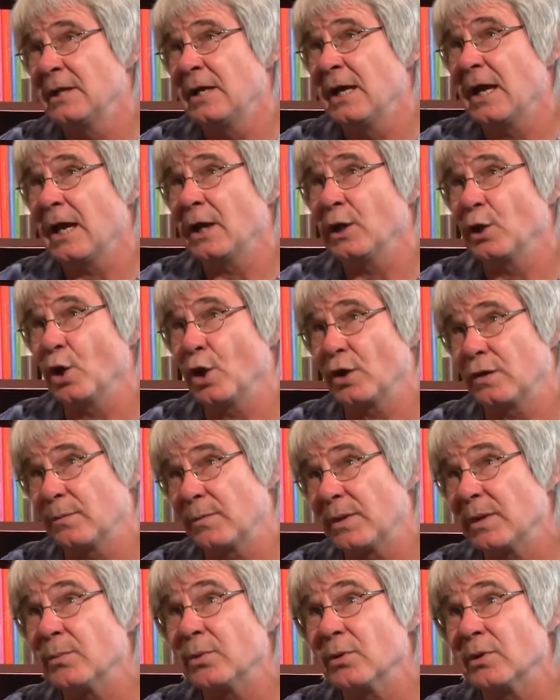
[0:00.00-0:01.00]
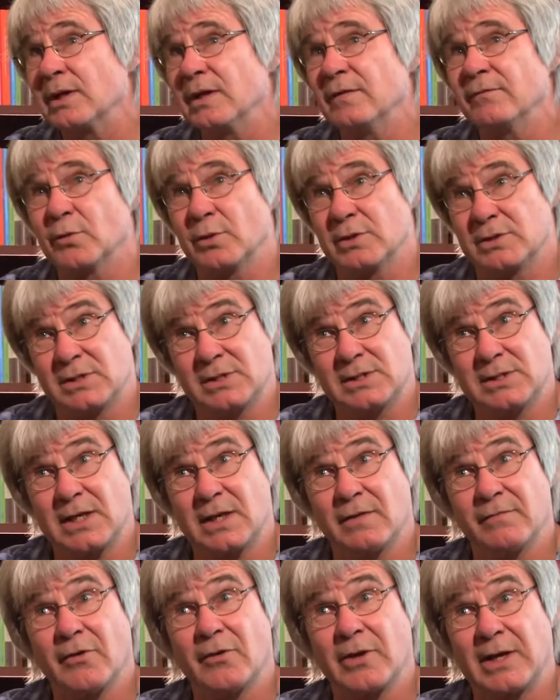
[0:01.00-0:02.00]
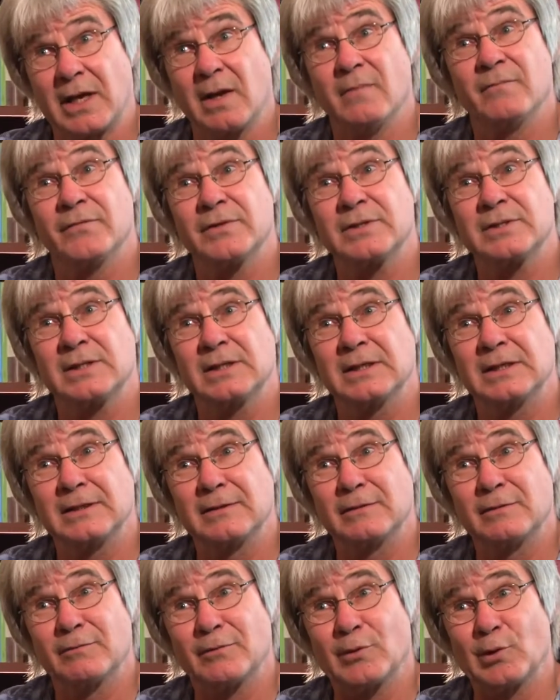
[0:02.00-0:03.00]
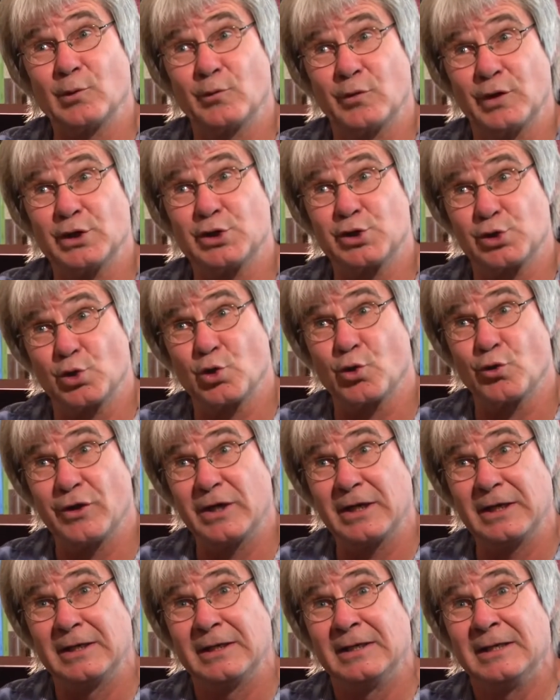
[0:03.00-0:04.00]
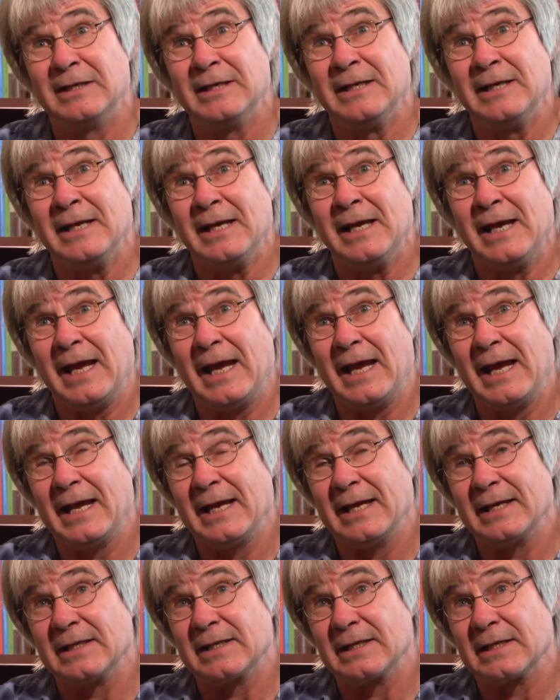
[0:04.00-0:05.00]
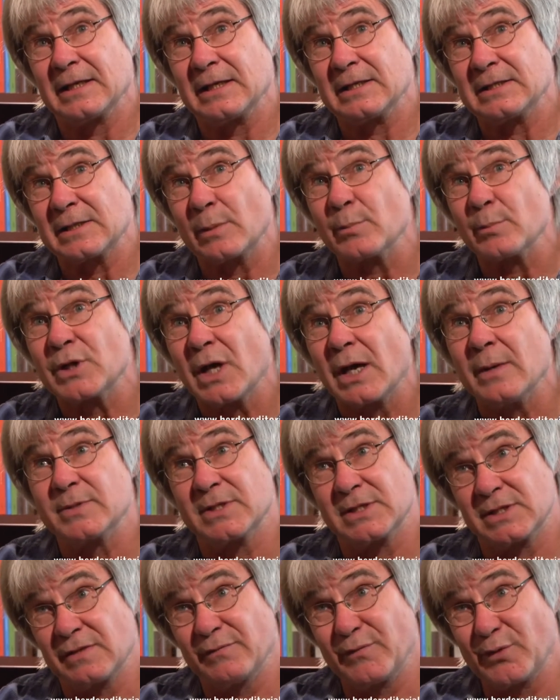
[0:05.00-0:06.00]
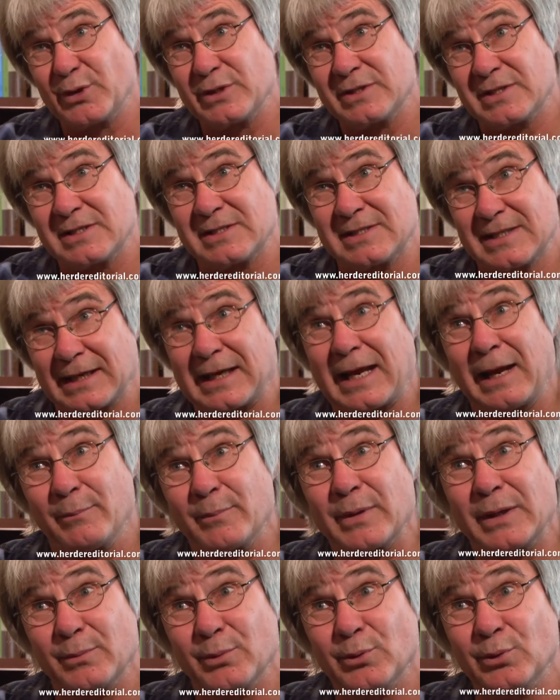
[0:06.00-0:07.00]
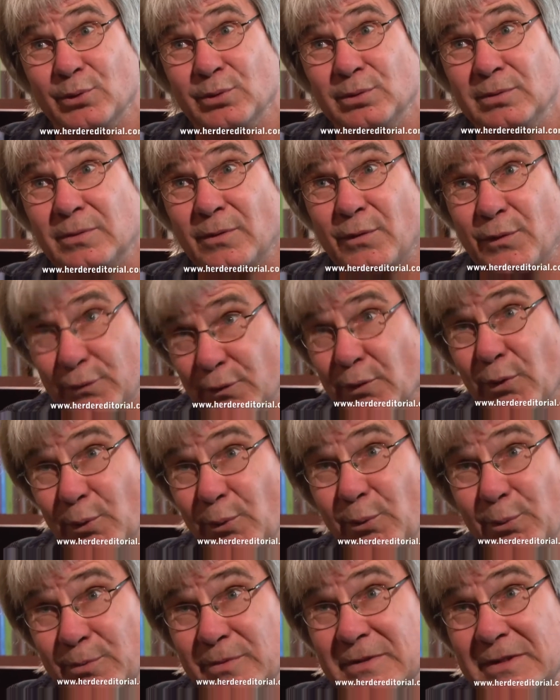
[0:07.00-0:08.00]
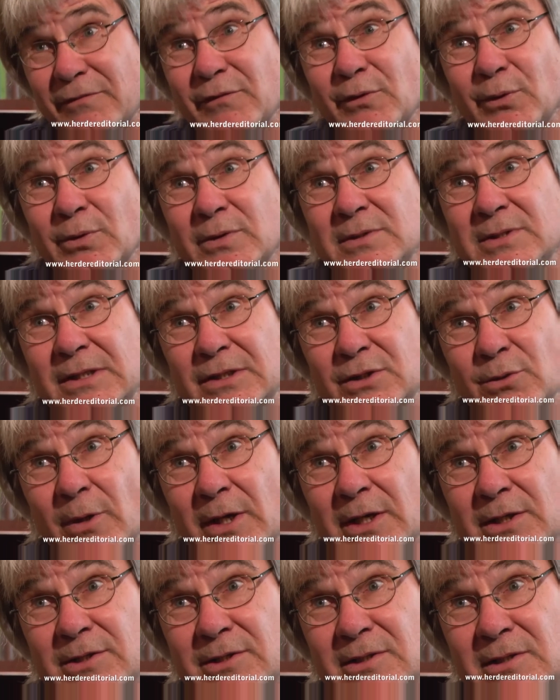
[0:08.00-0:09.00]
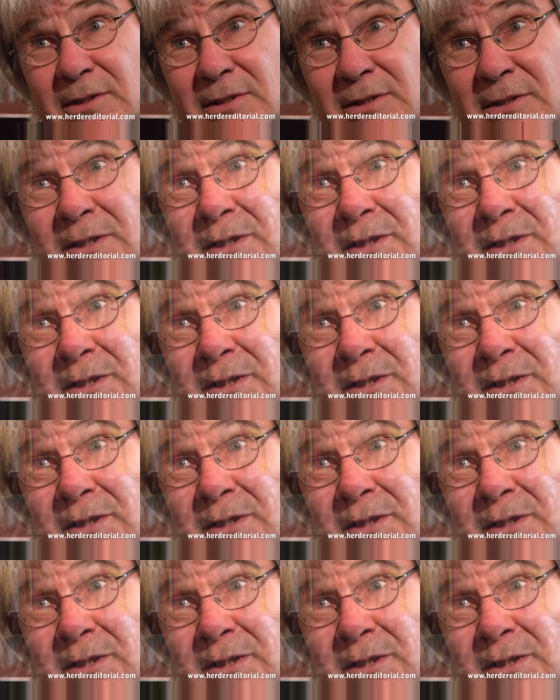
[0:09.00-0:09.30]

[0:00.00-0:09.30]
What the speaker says: A lot of people hear voices that are very comforting, very reassuring, and sometimes it's the voices that get people through difficult situations.